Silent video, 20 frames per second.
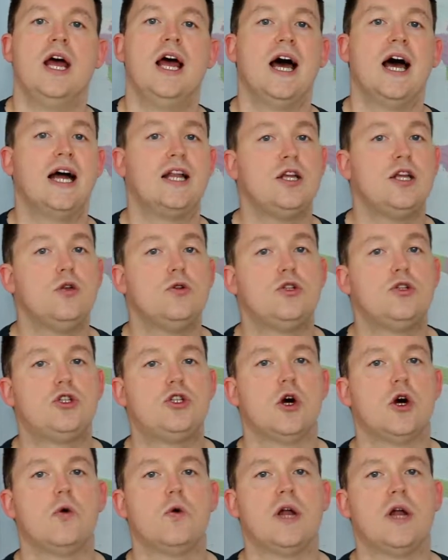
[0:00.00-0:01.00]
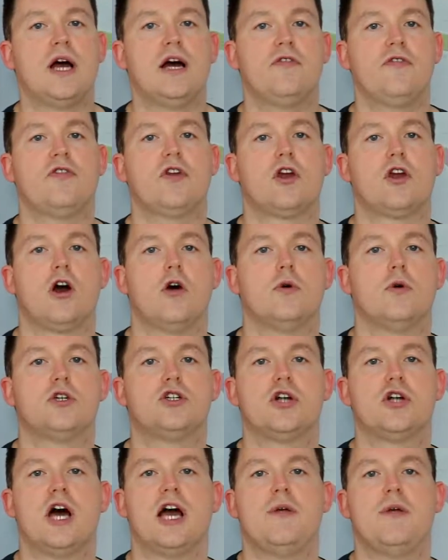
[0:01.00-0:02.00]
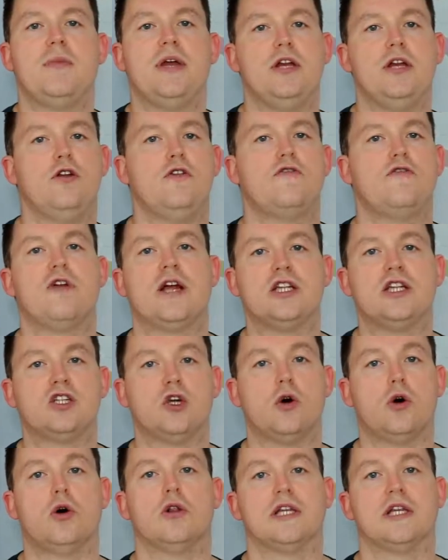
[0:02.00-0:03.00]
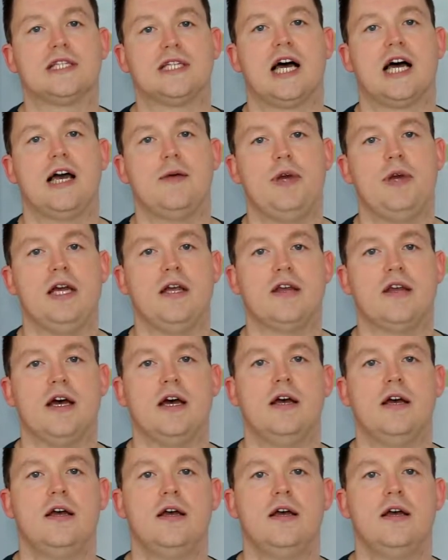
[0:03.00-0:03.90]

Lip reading: and you don't have to go and try and meet new friends all the time either.